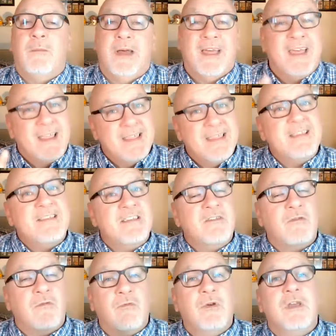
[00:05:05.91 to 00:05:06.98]
But this
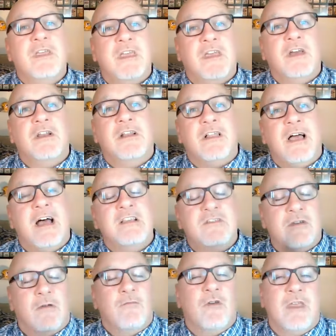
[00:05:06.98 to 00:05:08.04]
is a really good
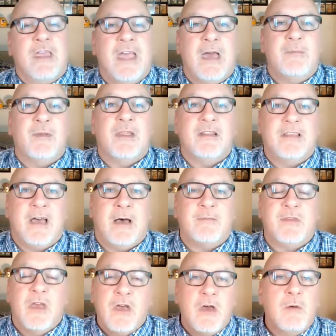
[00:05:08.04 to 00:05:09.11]
class, so I'm really happy that
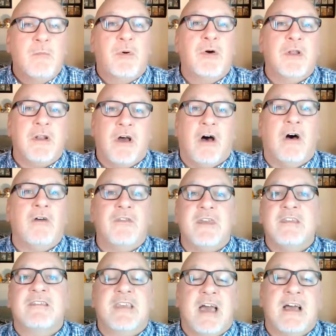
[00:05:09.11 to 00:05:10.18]
Topps put all
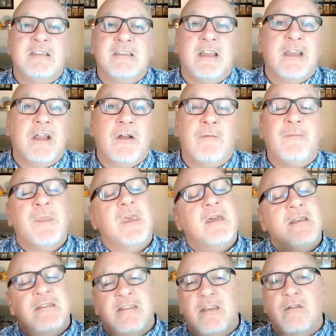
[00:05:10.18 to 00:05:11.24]
these guys in here.
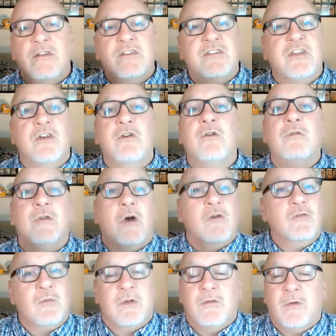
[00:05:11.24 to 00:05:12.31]
Series 2, who
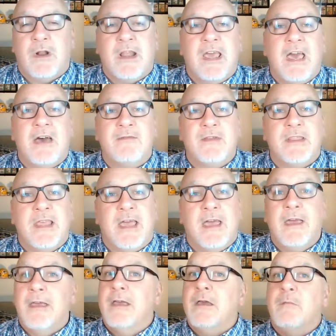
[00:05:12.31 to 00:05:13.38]
knows what we're going to have in
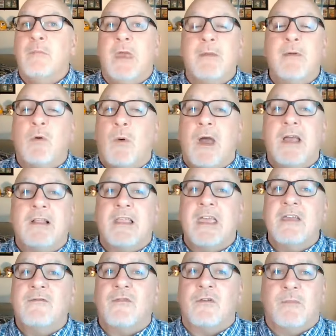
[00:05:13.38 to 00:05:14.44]
that. Maybe Wyatt
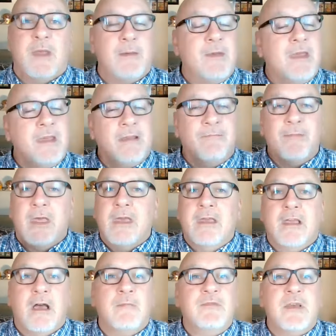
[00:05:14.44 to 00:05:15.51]
Langford. Maybe he
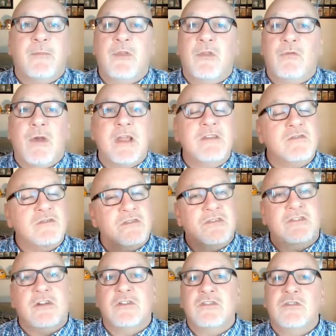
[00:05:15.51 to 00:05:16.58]
comes up with the Rangers
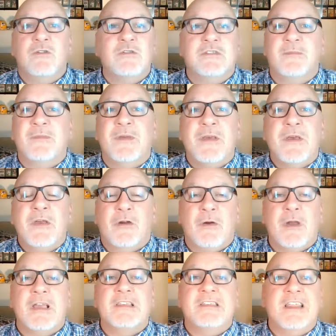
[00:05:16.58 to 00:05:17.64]
and starts doing some
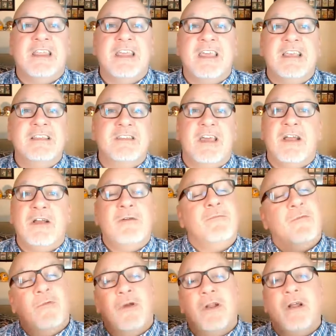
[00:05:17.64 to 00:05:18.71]
crazy things
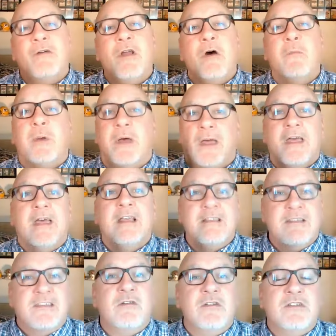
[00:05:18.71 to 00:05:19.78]
there. We don't know, but
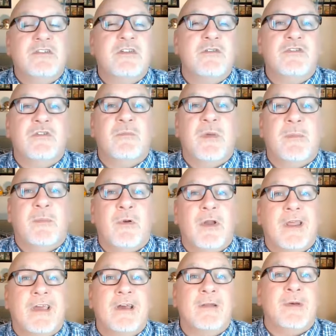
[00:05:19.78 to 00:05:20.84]
Series 2 should be
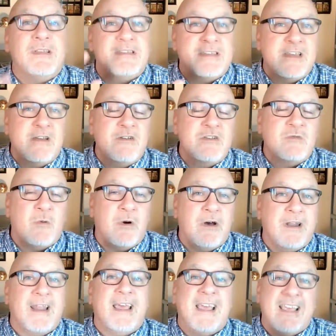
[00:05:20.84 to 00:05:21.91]
pretty good. But Series
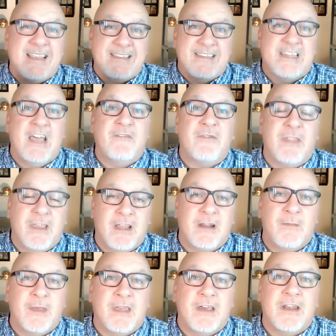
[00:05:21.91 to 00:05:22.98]
1 is definitely
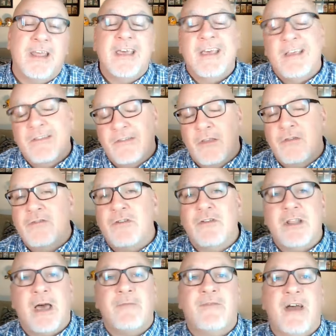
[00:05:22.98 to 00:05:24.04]
going to be good. So those are
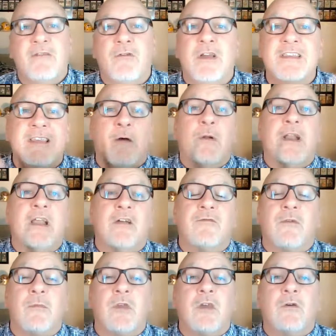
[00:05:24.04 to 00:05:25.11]
your top five rookies. I want to hear
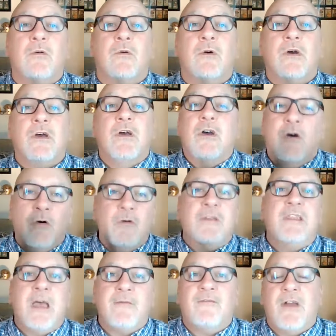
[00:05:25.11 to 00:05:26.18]
from you. Who
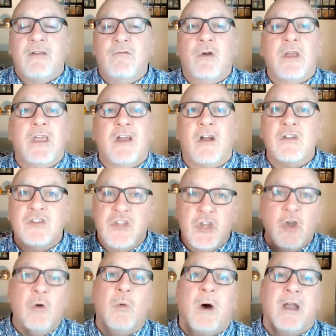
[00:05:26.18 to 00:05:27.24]
are the top five rookie cards
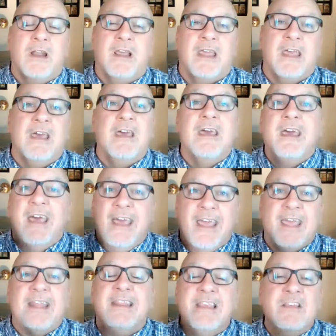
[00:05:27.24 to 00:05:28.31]
you want to get
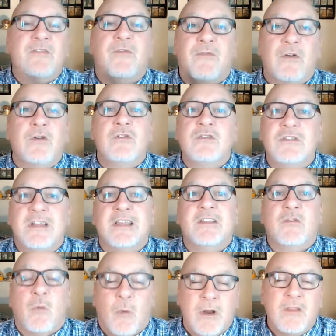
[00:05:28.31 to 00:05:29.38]
in this first
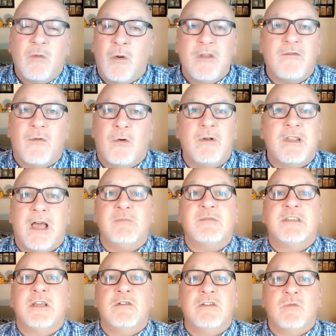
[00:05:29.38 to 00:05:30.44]
2024
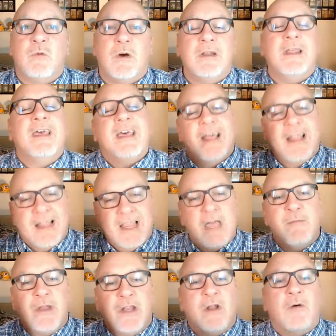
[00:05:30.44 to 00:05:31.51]
Topps Series 1?
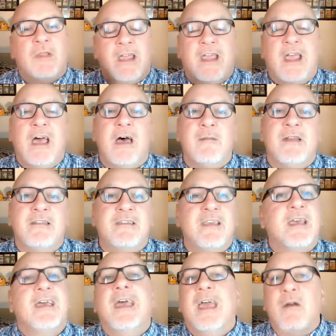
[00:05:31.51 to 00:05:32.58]
Let me know in the comments.
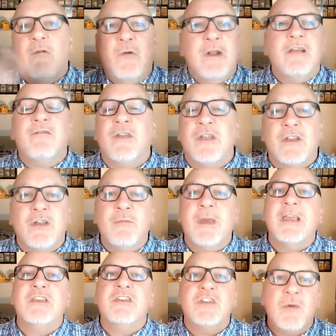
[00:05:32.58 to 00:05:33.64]
And whatever you do,
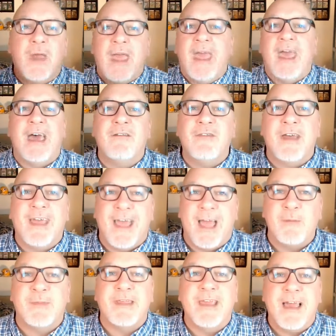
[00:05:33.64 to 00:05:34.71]
make sure you have a
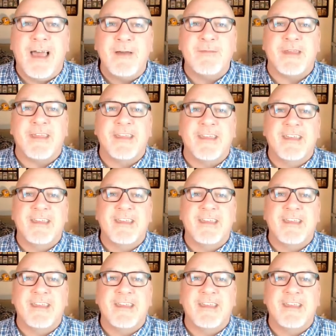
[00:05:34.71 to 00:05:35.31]
happy hobby.